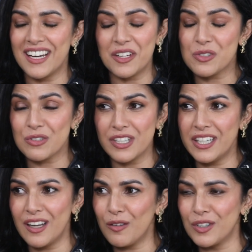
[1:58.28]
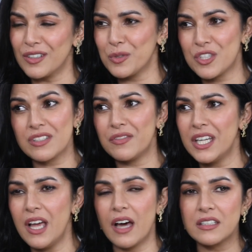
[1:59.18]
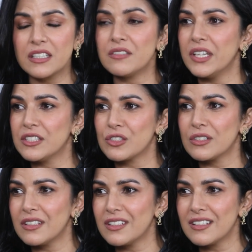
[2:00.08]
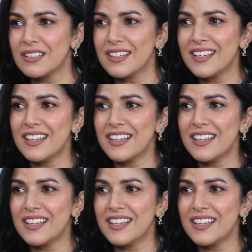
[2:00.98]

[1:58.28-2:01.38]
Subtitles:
And I used to really love her, which is a very unconventional